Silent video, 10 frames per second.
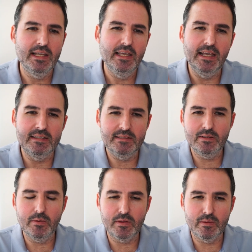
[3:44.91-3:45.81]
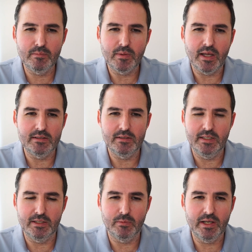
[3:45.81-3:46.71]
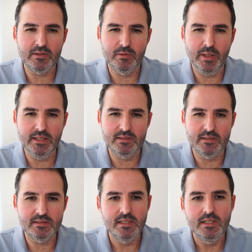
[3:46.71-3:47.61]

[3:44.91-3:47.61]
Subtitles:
and deal with them in a regular basis,